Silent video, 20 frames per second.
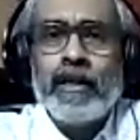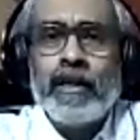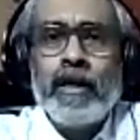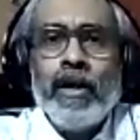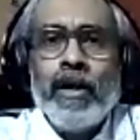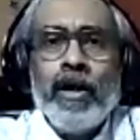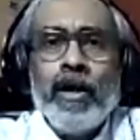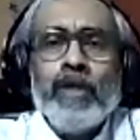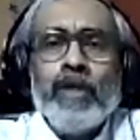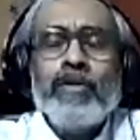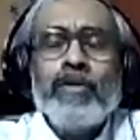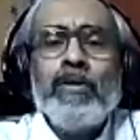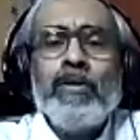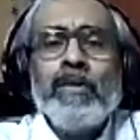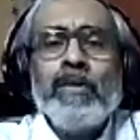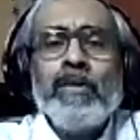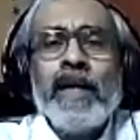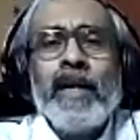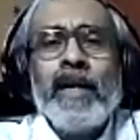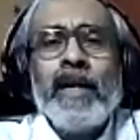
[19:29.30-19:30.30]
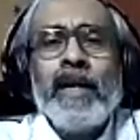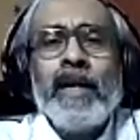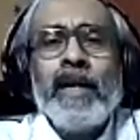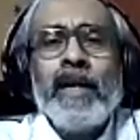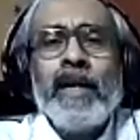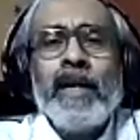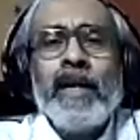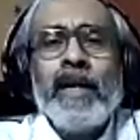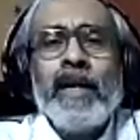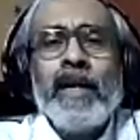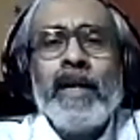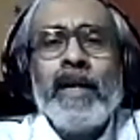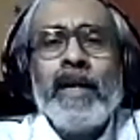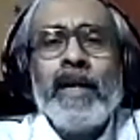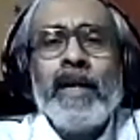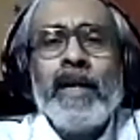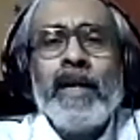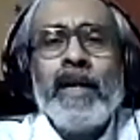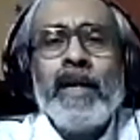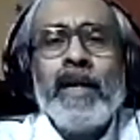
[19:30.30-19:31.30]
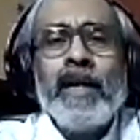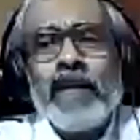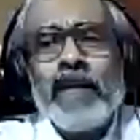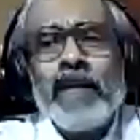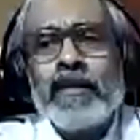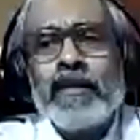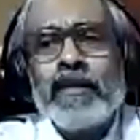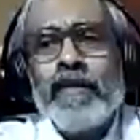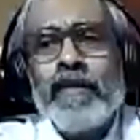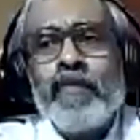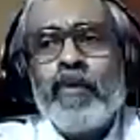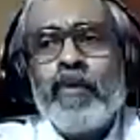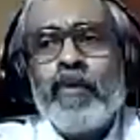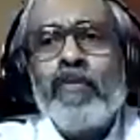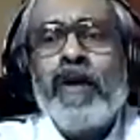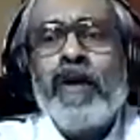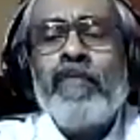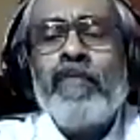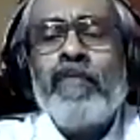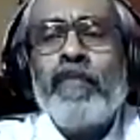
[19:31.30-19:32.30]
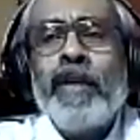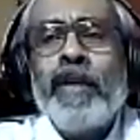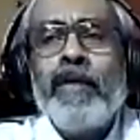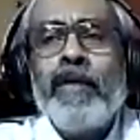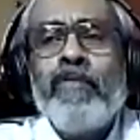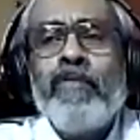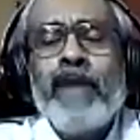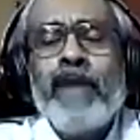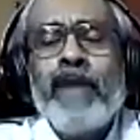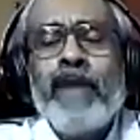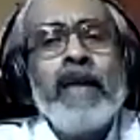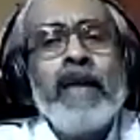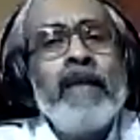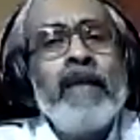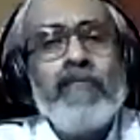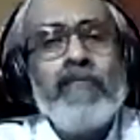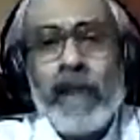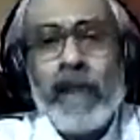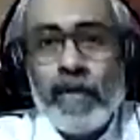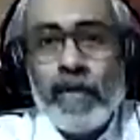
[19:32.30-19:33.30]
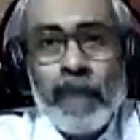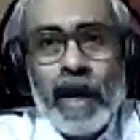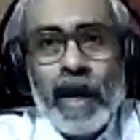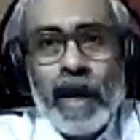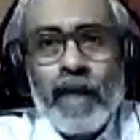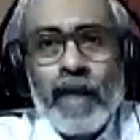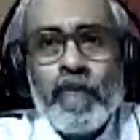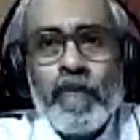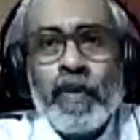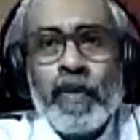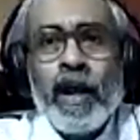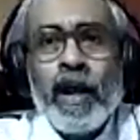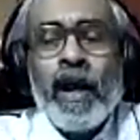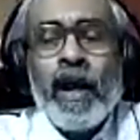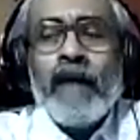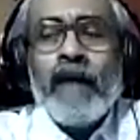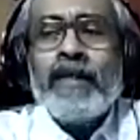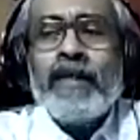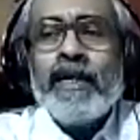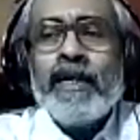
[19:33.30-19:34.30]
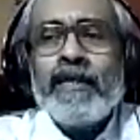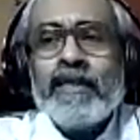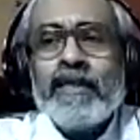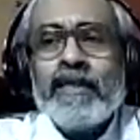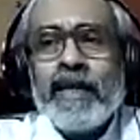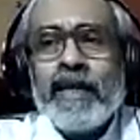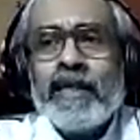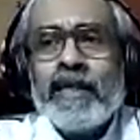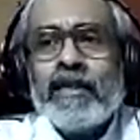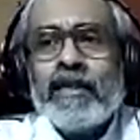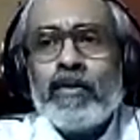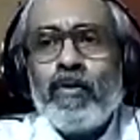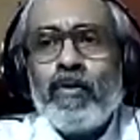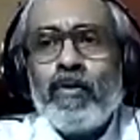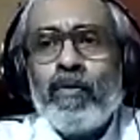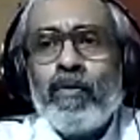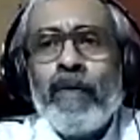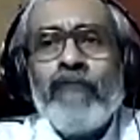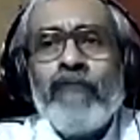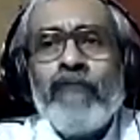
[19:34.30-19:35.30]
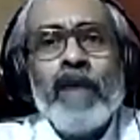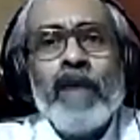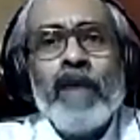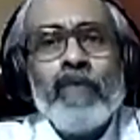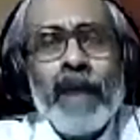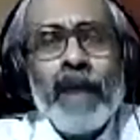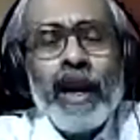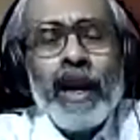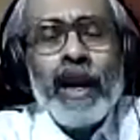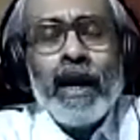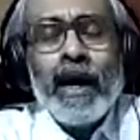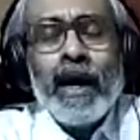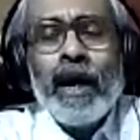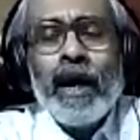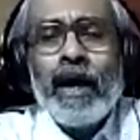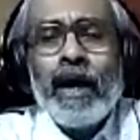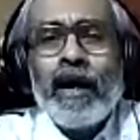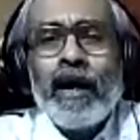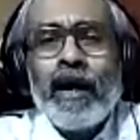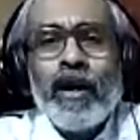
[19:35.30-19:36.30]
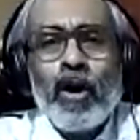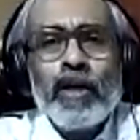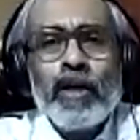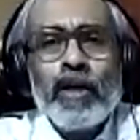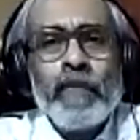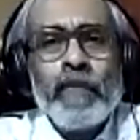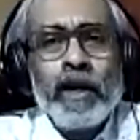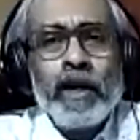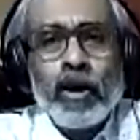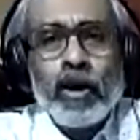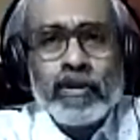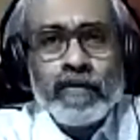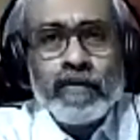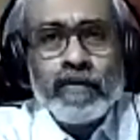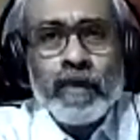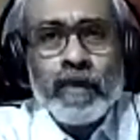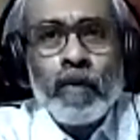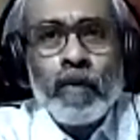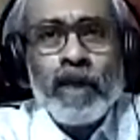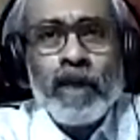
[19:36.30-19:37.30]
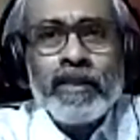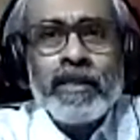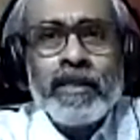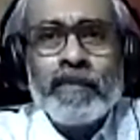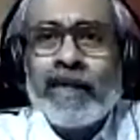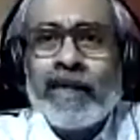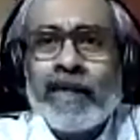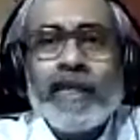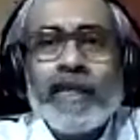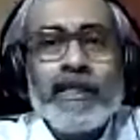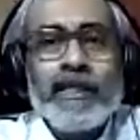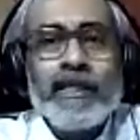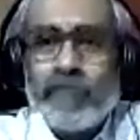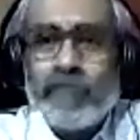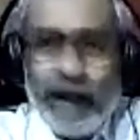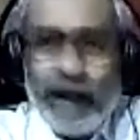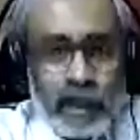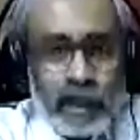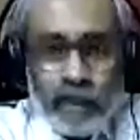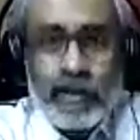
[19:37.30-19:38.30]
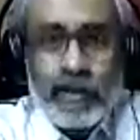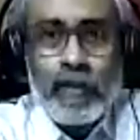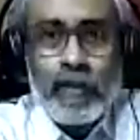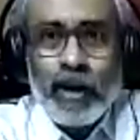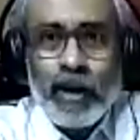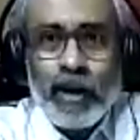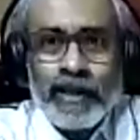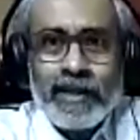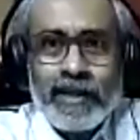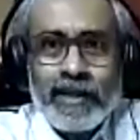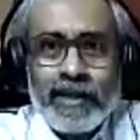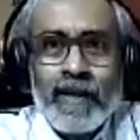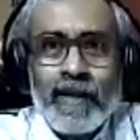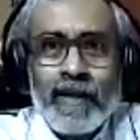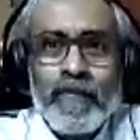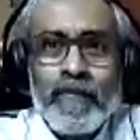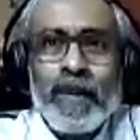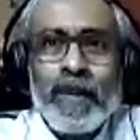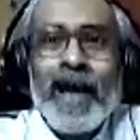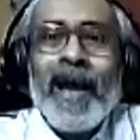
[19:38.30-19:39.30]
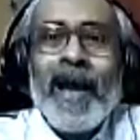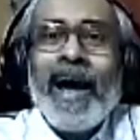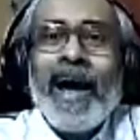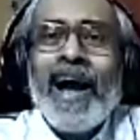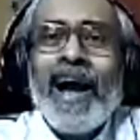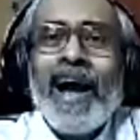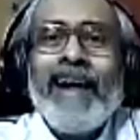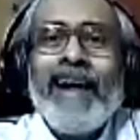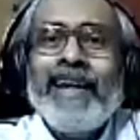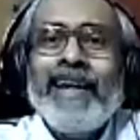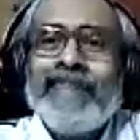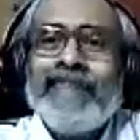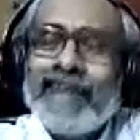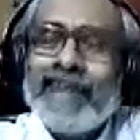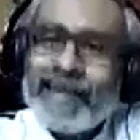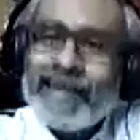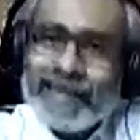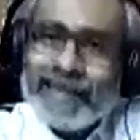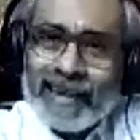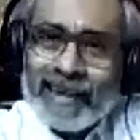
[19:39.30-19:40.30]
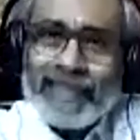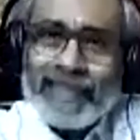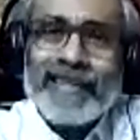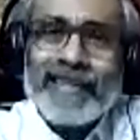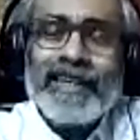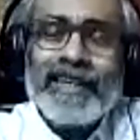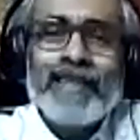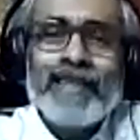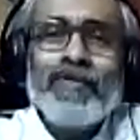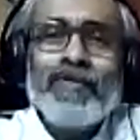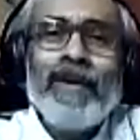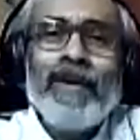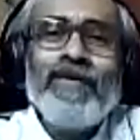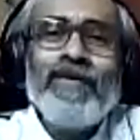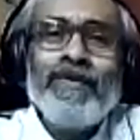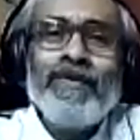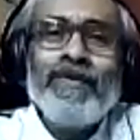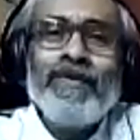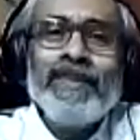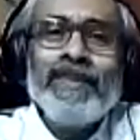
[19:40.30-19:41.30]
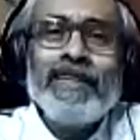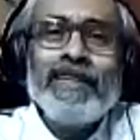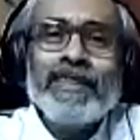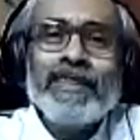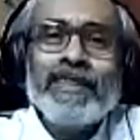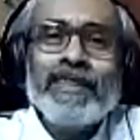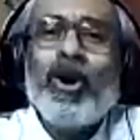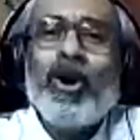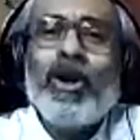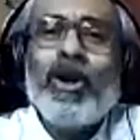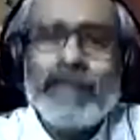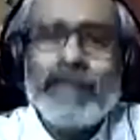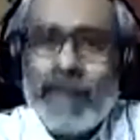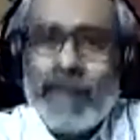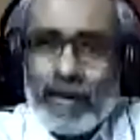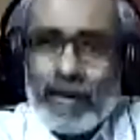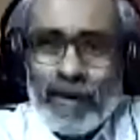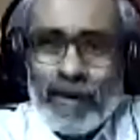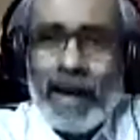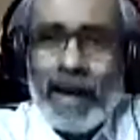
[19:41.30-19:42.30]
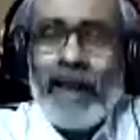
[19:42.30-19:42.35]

Mm. So there are certain states who have been who have done very well. There are states who have done well uh, not because of the policies but in spite of the policies, and there are certain states who have which has not done well.